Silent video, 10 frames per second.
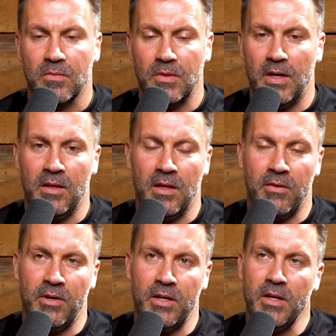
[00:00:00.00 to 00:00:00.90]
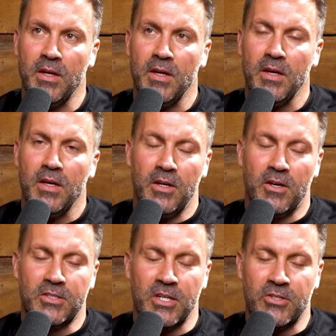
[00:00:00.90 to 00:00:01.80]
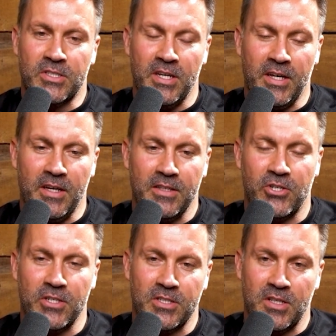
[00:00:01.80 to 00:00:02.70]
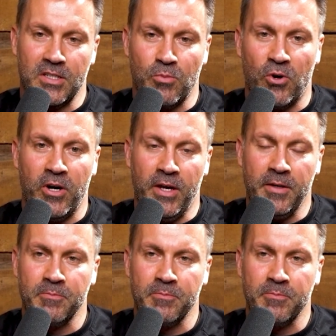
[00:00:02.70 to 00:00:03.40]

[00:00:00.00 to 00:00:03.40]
Oh, I love it. It's interesting. Just this morning,